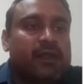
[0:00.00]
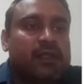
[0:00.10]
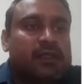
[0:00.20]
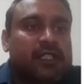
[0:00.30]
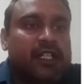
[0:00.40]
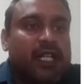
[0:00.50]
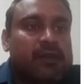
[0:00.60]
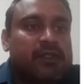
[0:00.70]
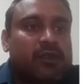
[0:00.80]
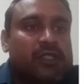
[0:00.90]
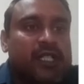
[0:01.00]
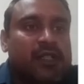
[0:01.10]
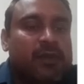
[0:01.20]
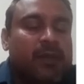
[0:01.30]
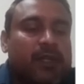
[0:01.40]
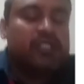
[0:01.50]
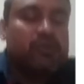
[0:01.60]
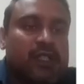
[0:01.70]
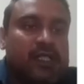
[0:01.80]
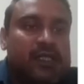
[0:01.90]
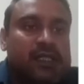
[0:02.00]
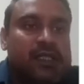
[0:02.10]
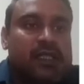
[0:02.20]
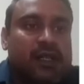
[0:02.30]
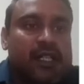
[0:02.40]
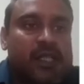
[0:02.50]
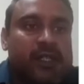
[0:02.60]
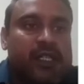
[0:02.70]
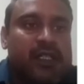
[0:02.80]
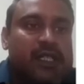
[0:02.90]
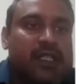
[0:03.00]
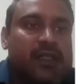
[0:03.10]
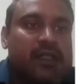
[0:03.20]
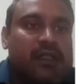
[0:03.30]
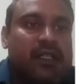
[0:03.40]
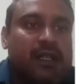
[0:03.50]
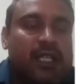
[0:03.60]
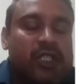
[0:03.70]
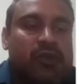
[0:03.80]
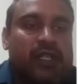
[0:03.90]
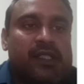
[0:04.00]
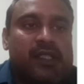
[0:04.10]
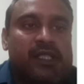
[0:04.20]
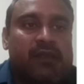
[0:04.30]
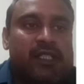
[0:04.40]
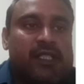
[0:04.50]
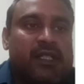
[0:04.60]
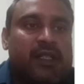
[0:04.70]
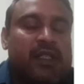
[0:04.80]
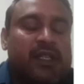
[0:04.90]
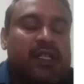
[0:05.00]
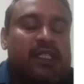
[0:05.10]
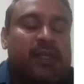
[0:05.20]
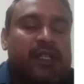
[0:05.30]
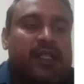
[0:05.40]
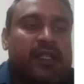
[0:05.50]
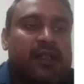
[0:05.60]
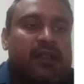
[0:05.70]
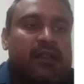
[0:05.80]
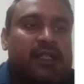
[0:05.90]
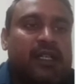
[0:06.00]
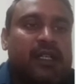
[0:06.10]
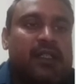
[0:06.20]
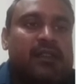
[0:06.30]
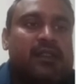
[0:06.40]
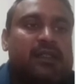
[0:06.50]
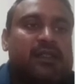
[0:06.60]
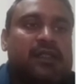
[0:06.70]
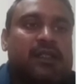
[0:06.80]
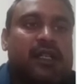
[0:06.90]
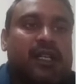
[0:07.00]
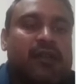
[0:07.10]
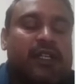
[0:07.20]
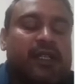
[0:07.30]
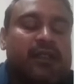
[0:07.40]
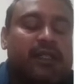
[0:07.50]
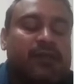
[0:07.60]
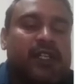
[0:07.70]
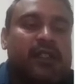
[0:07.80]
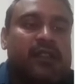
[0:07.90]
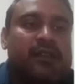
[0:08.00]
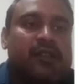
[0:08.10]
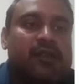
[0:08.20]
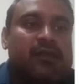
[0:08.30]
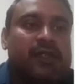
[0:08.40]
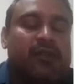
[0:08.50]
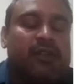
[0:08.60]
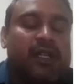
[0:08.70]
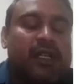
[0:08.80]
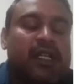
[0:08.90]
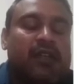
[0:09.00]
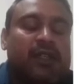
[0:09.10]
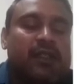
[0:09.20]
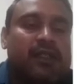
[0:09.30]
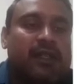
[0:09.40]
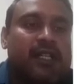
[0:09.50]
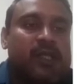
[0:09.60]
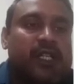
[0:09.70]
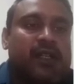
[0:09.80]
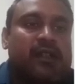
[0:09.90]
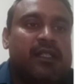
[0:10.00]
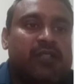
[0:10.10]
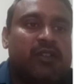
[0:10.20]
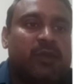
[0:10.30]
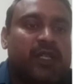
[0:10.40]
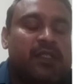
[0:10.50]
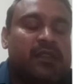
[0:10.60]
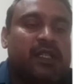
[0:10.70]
The graph shows that the first one is transmitted signal, then last one is receiver signal. In case material cannot have any defect, so we only have a transmitter and receiver pulse.